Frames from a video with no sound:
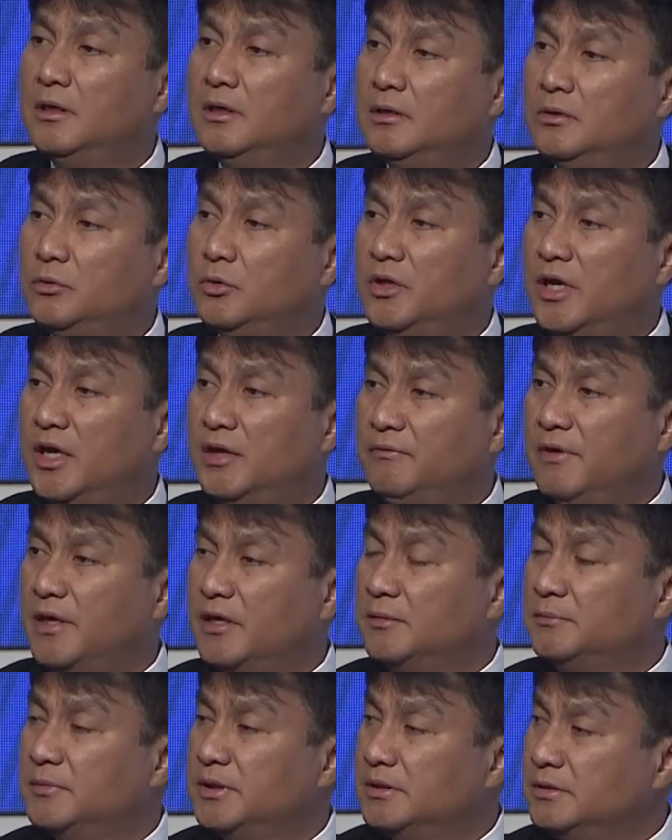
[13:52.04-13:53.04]
to the
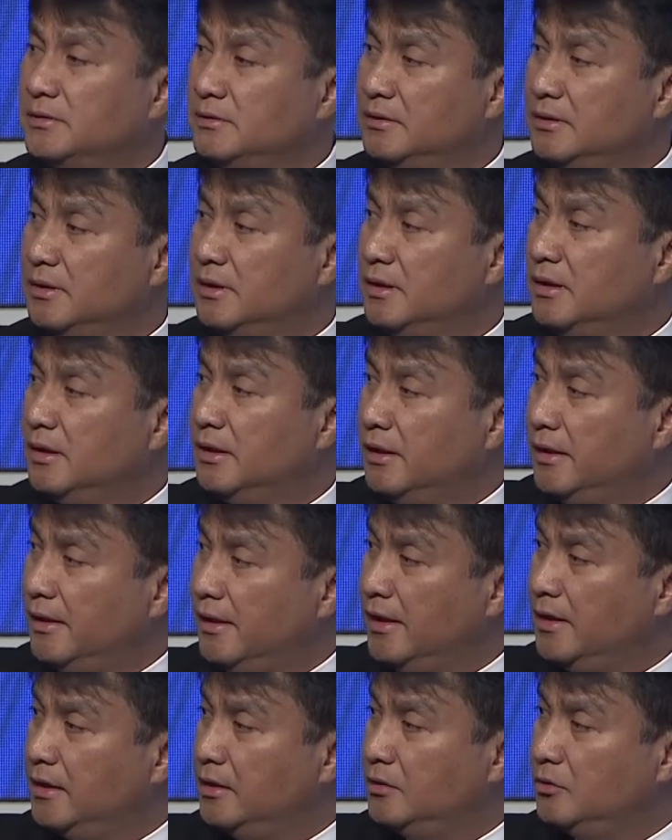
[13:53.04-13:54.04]
environment
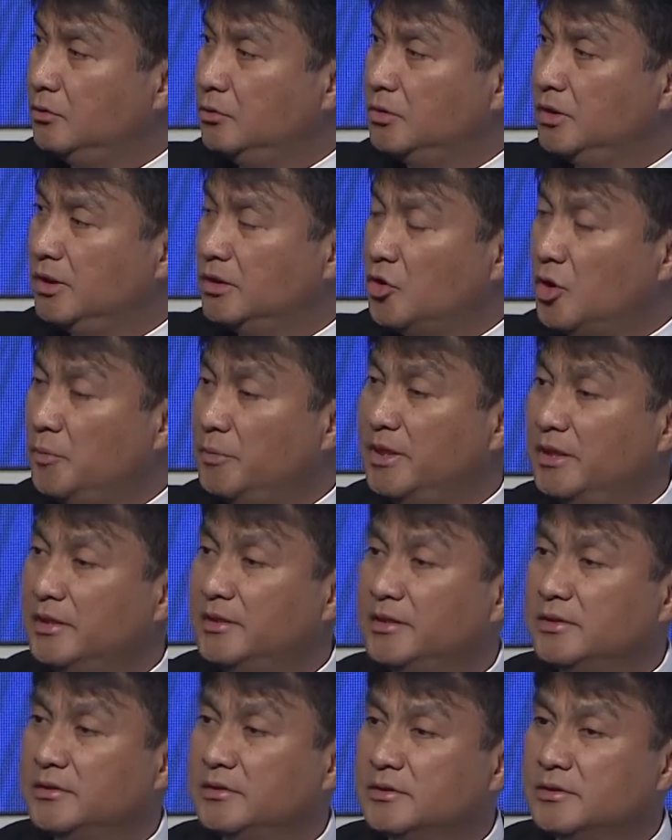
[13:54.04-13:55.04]
and to the
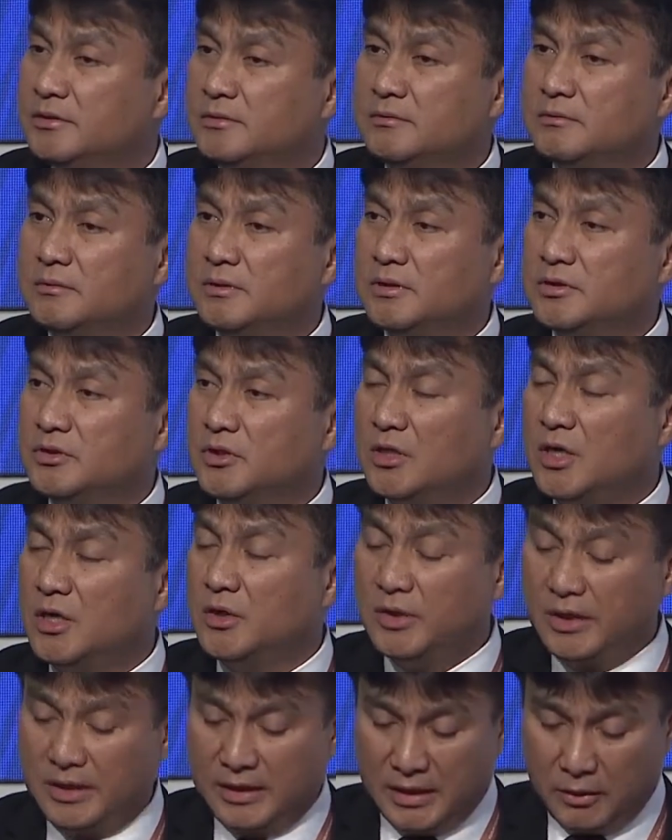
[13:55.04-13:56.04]
communities
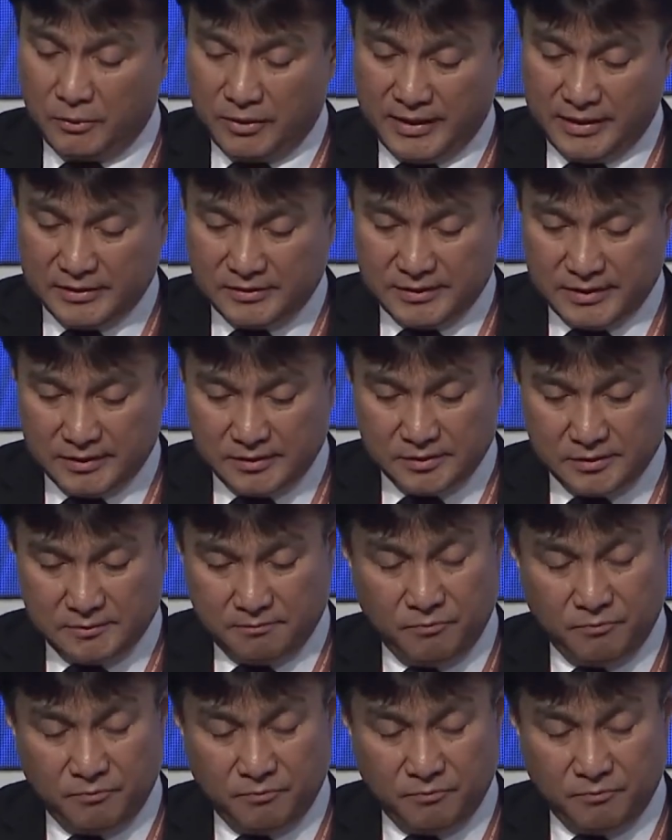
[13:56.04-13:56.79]
surrounding our assets,